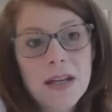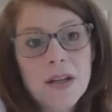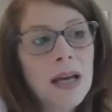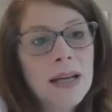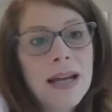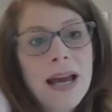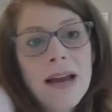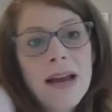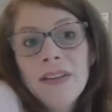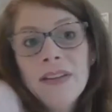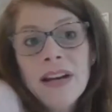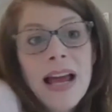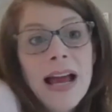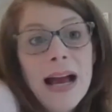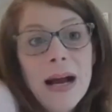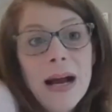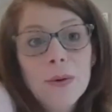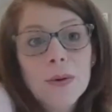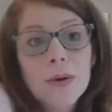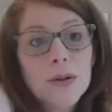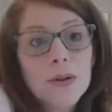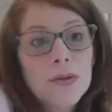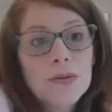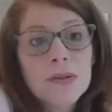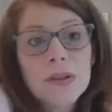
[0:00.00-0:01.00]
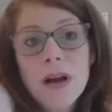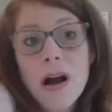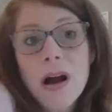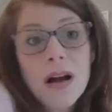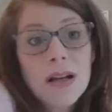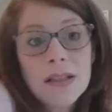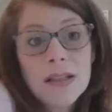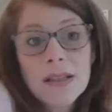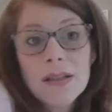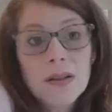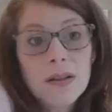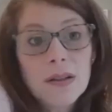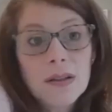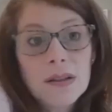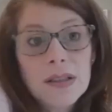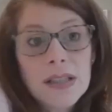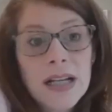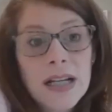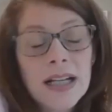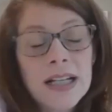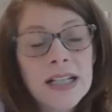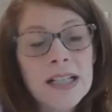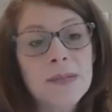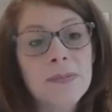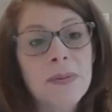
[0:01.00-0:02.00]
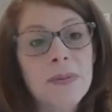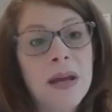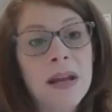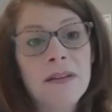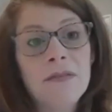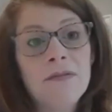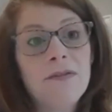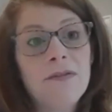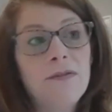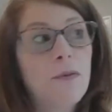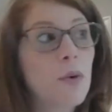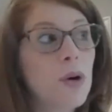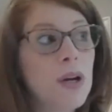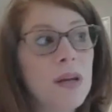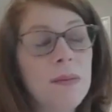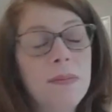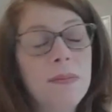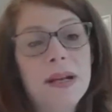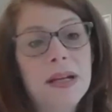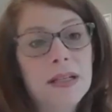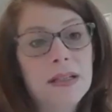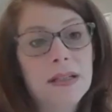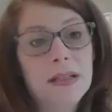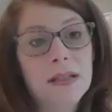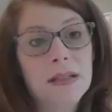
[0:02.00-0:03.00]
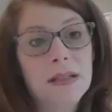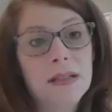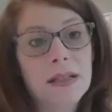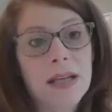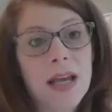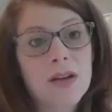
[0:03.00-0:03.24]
I'd have an hour consult and I'd spend 40 minutes